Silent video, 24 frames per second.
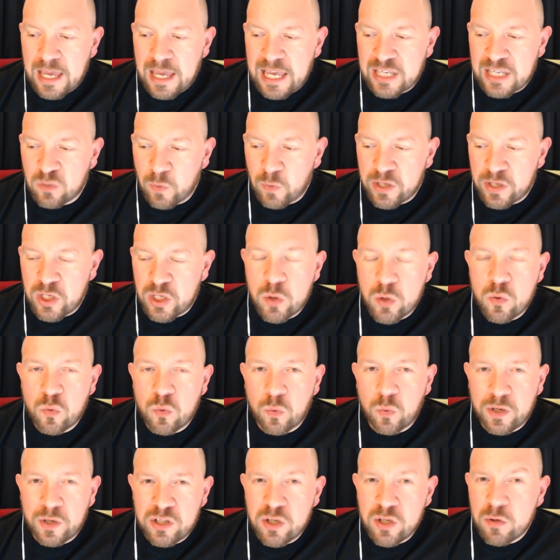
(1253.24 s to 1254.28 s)
is when you
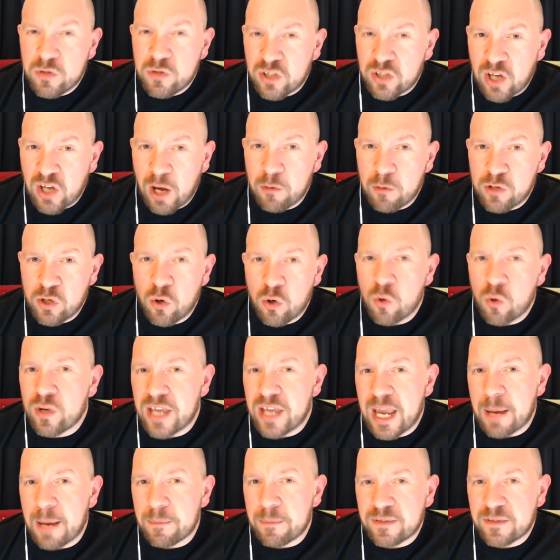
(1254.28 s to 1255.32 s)
tout your
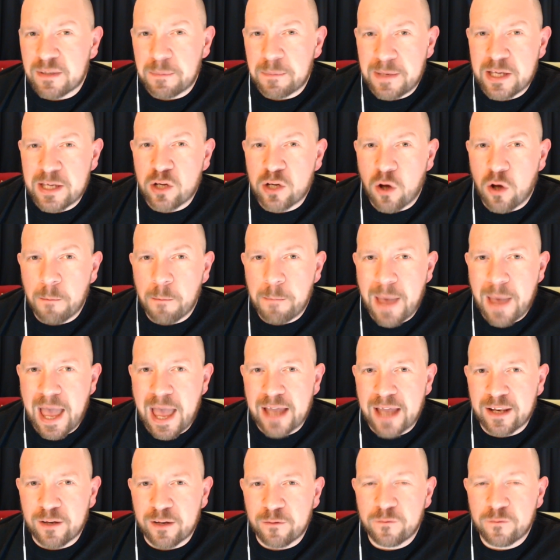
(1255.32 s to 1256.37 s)
game to be
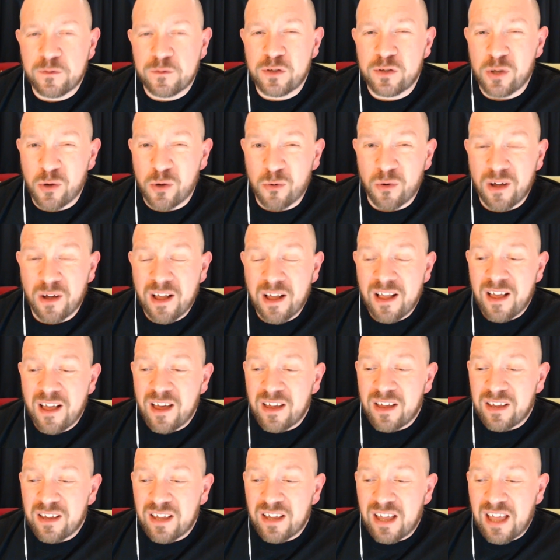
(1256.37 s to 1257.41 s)
competitive, you
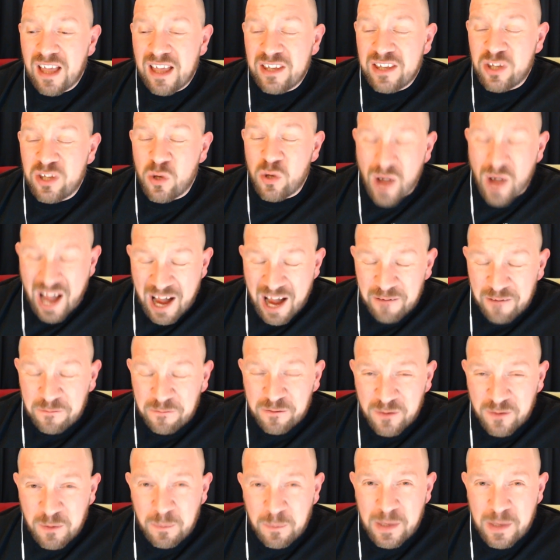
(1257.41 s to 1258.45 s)
have
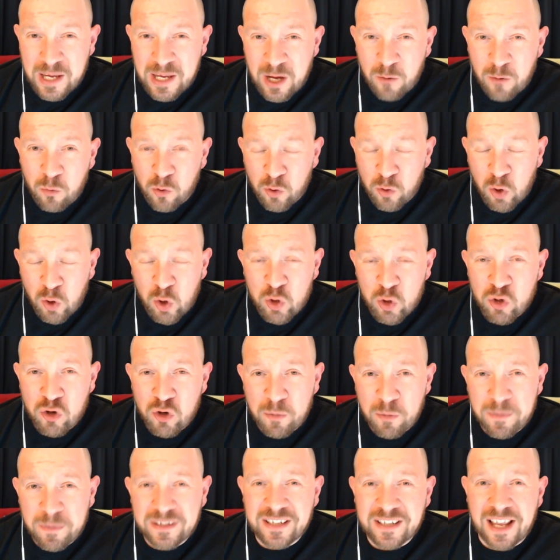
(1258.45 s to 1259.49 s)
to be
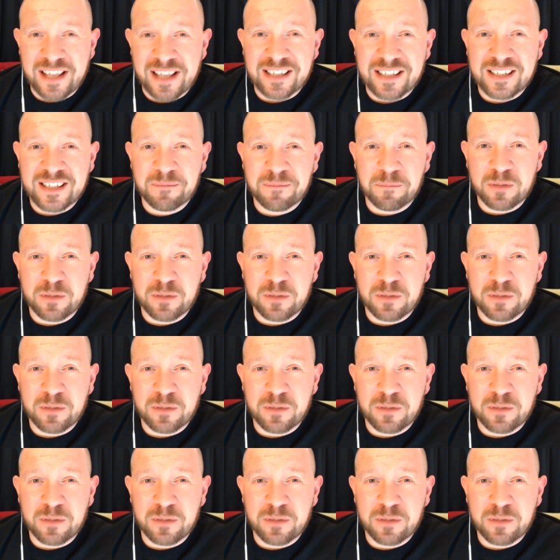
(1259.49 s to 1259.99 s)
100%